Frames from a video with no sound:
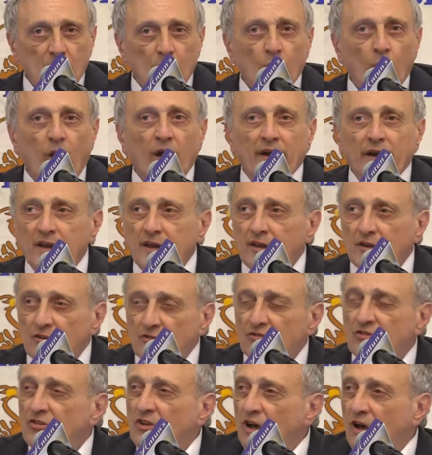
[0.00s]
what
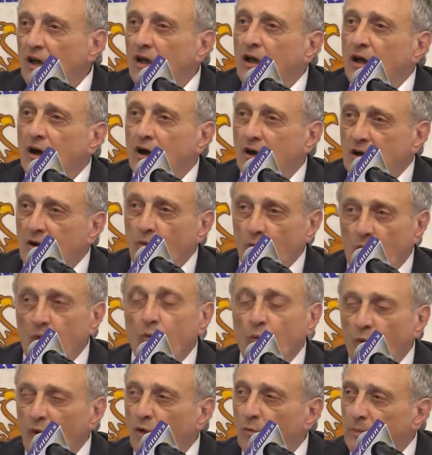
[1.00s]

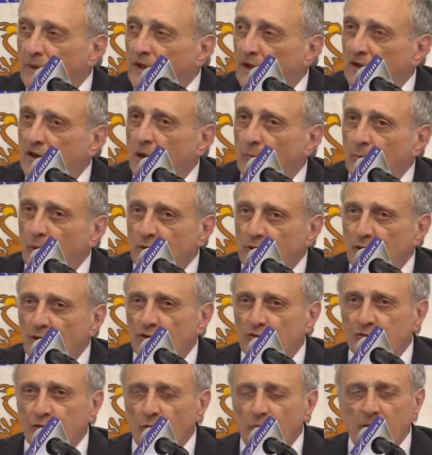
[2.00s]
will be a couple
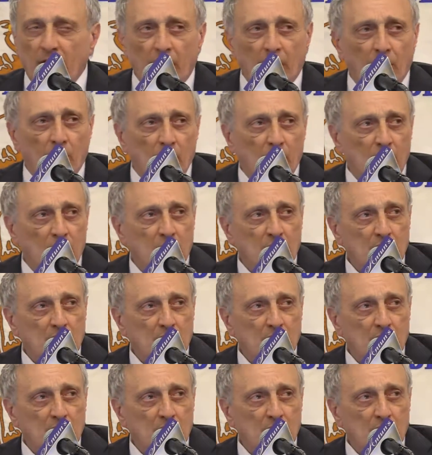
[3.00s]
years from now,